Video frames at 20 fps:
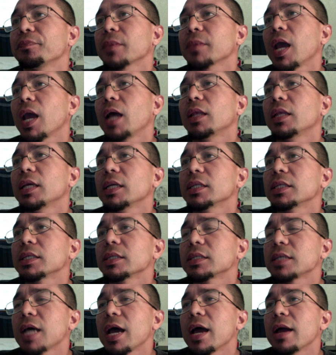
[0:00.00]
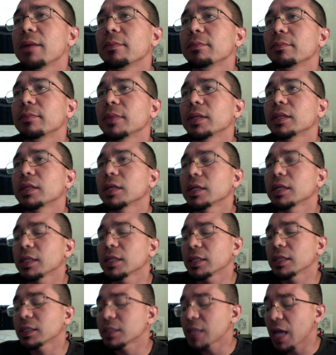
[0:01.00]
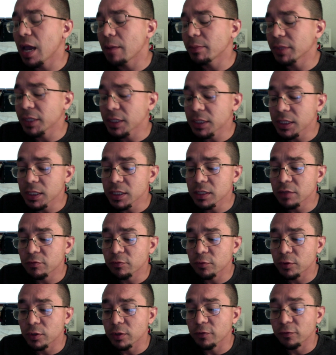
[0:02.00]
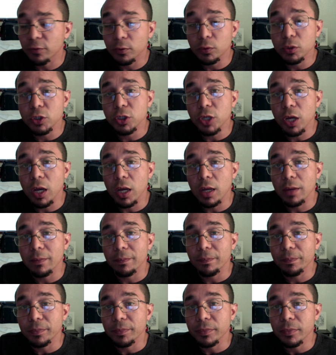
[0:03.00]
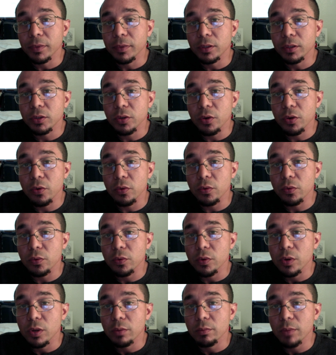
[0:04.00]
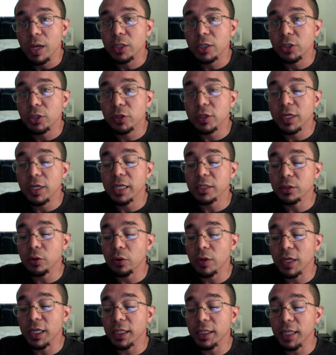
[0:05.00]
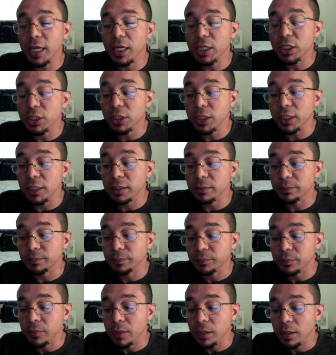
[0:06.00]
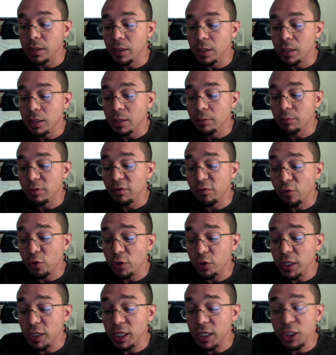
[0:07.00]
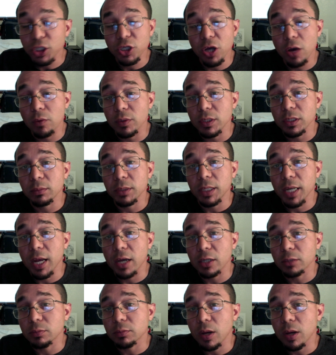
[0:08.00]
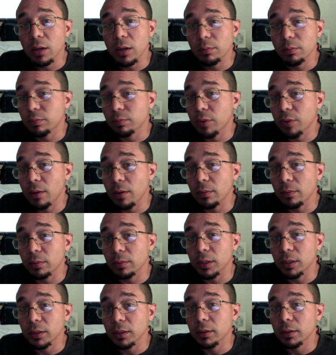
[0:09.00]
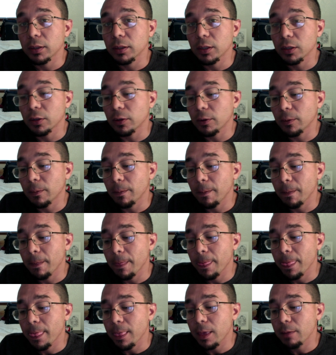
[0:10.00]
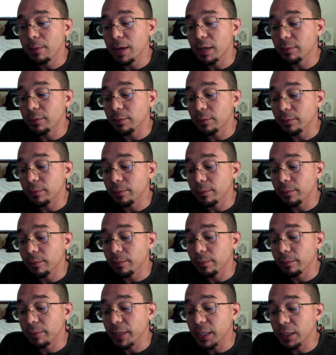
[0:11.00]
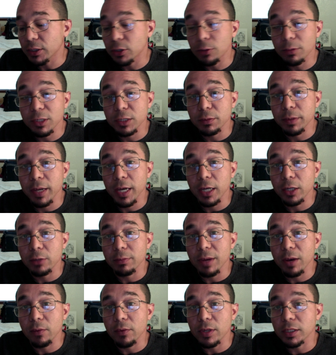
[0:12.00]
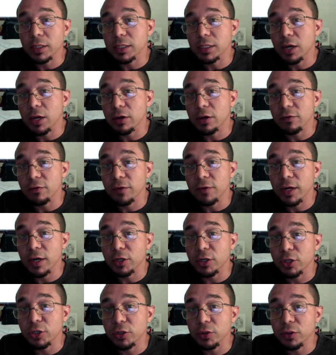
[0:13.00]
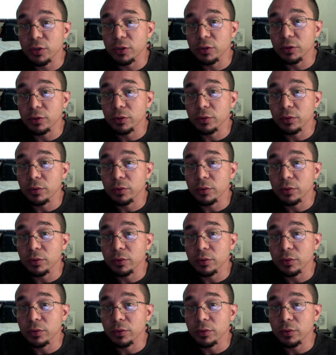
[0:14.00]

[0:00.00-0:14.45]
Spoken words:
I think it's the time of the season for the flu shot. So make sure you guys go get that shit before you get shot with something else, probably. You know, you might be in so much pain, you might want to tell your friend to shoot you